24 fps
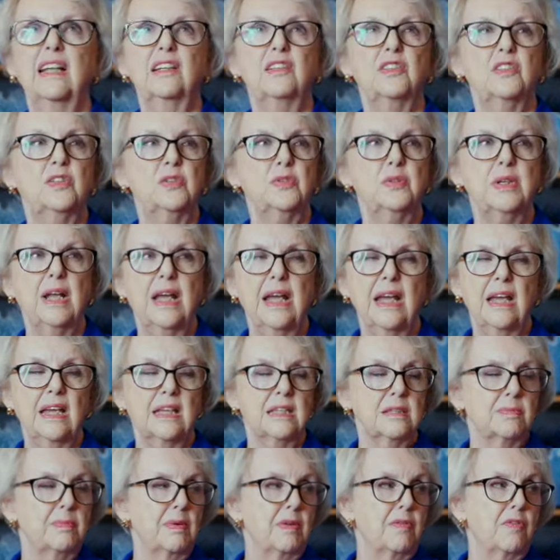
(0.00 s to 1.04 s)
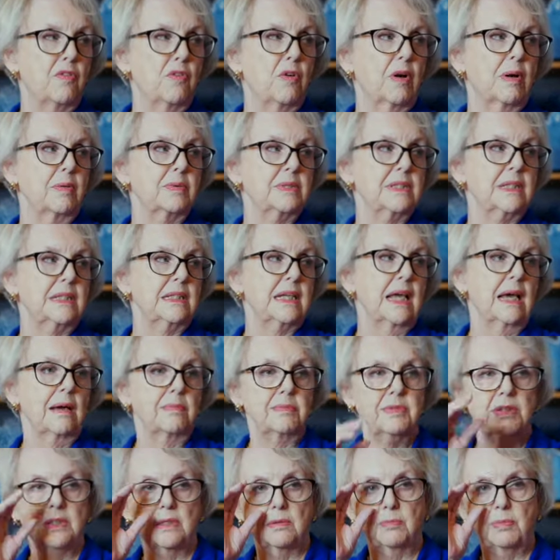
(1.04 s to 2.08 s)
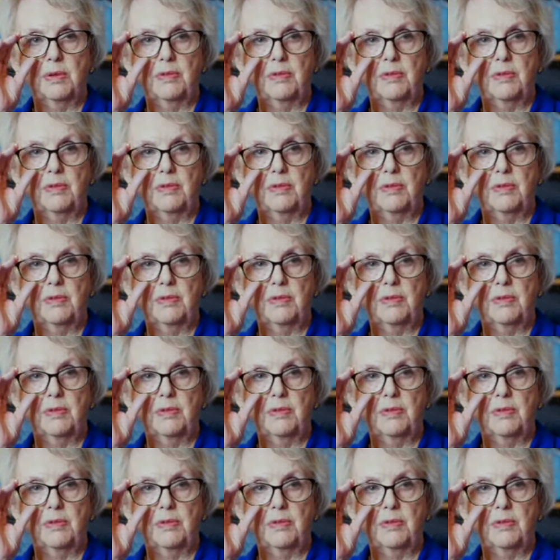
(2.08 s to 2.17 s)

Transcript: 2 days before I was adapted,